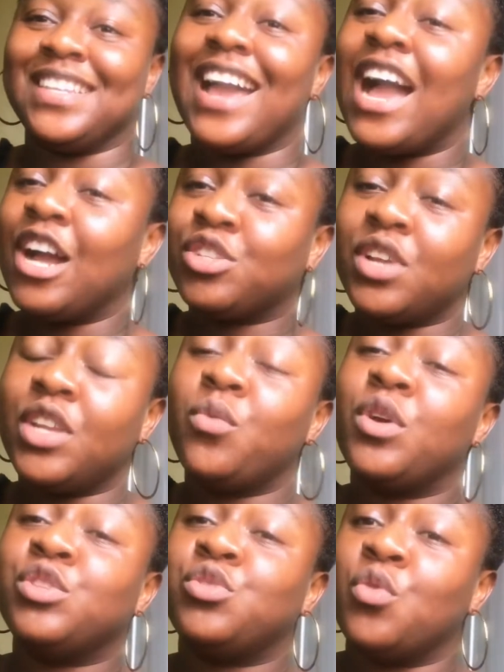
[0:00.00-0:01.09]
That actually
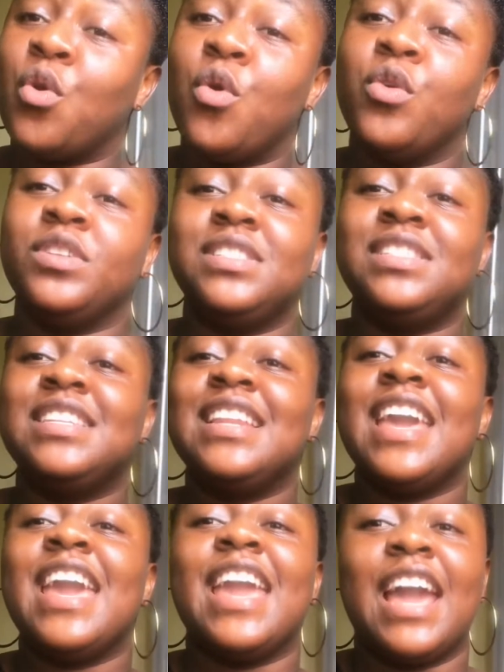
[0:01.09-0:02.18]
wants to own
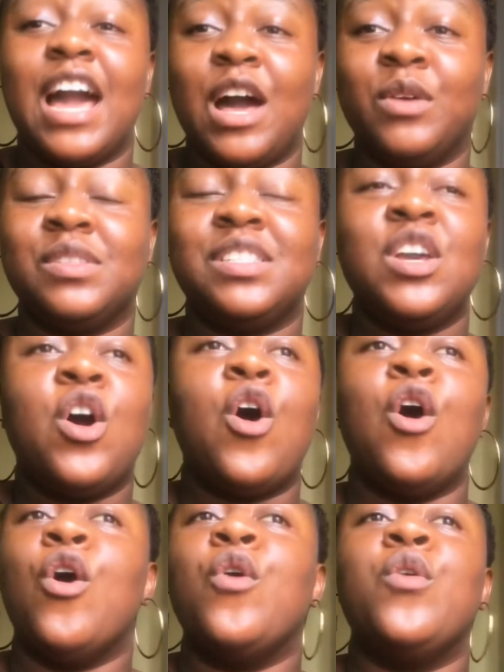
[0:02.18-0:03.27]
a house
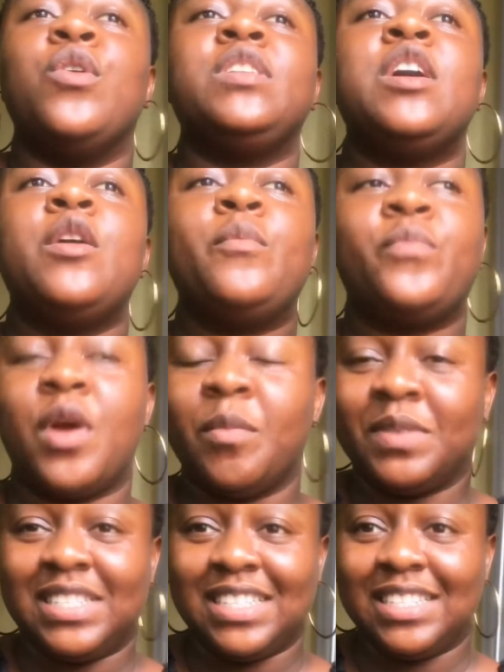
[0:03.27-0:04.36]
or own
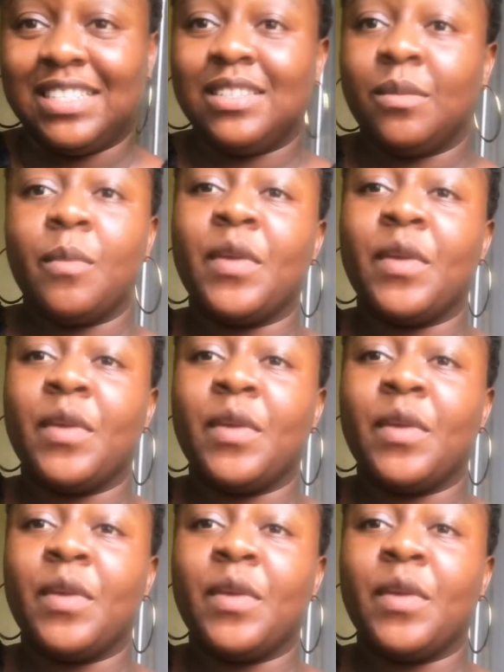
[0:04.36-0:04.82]
properties,